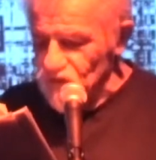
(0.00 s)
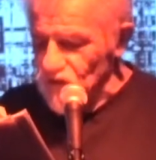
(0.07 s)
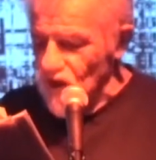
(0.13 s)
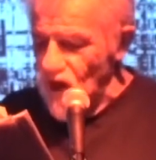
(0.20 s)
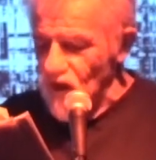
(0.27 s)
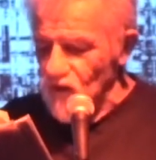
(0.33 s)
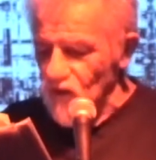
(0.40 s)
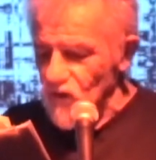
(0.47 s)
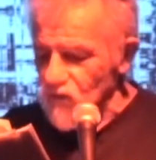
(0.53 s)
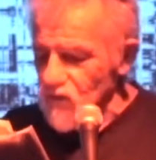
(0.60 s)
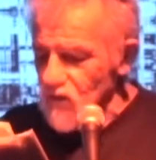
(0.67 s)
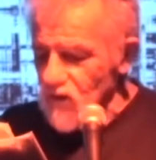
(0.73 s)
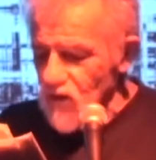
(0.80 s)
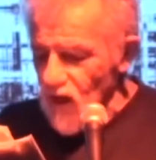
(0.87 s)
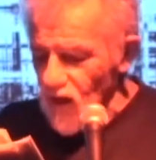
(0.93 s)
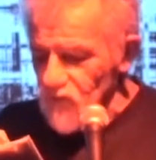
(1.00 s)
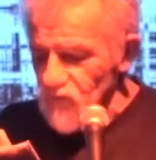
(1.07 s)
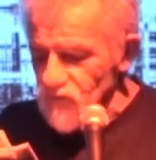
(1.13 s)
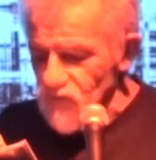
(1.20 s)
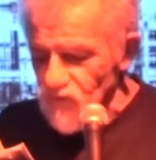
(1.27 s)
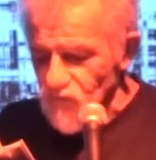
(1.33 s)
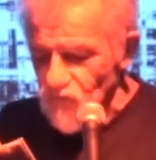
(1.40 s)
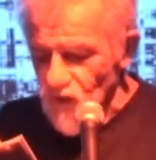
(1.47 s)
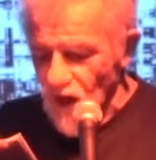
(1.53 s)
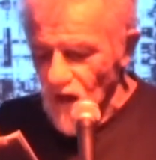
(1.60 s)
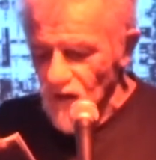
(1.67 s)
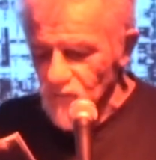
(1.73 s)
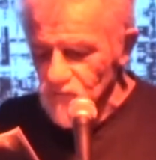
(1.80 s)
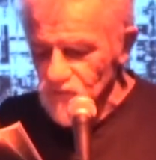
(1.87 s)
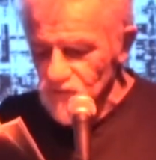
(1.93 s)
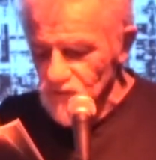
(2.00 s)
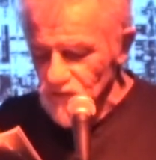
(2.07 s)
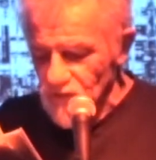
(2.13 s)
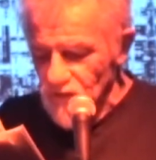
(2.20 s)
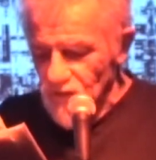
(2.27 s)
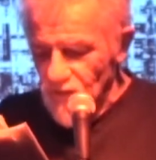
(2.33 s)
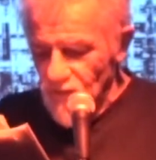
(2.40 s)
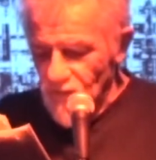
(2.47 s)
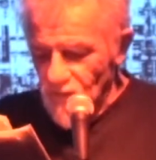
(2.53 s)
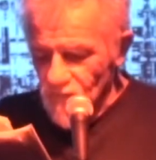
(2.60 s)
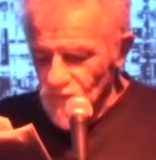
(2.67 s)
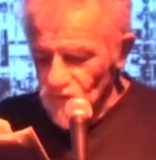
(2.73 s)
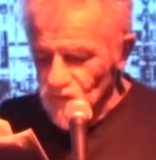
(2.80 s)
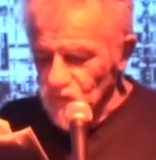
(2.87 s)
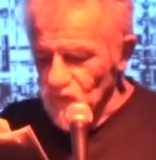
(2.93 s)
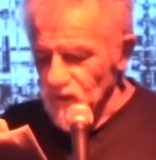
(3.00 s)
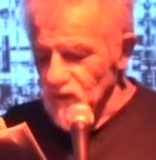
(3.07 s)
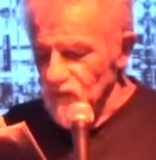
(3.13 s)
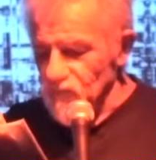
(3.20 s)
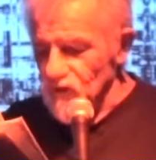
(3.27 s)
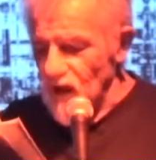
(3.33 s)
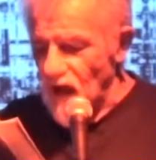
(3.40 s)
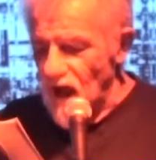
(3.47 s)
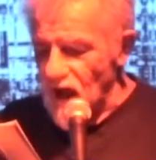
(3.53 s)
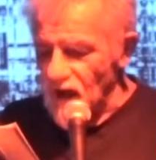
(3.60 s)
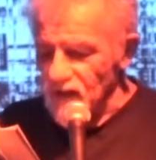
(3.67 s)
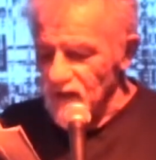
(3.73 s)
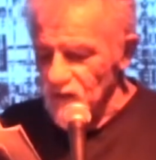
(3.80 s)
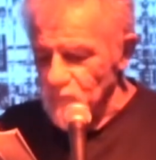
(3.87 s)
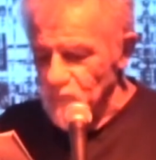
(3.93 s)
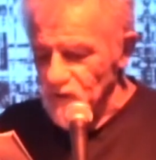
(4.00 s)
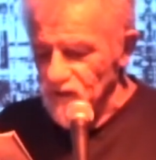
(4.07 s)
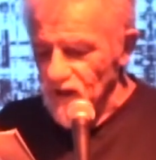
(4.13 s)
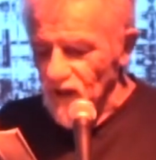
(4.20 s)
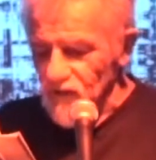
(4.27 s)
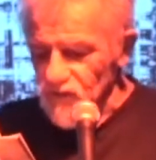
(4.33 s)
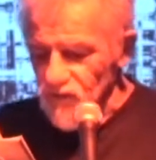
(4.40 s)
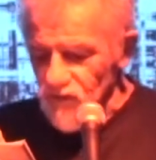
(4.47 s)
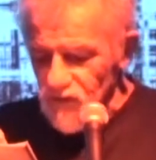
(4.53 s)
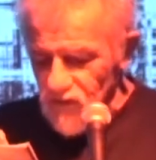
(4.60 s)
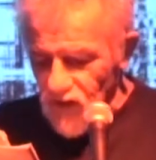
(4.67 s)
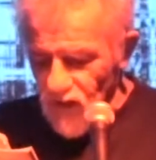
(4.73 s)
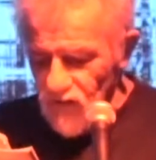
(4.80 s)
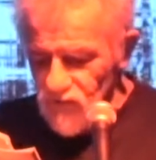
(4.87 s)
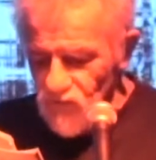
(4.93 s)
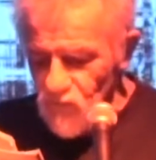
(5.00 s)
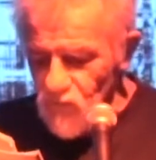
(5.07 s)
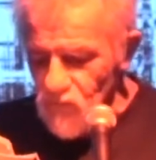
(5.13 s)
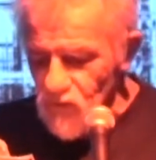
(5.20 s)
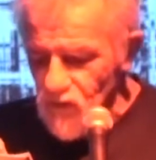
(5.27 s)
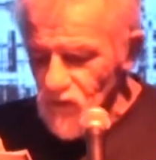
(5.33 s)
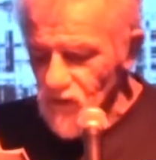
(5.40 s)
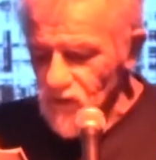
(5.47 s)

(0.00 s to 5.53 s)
in Chicago hundreds of times. The queen of the high hippie kingdom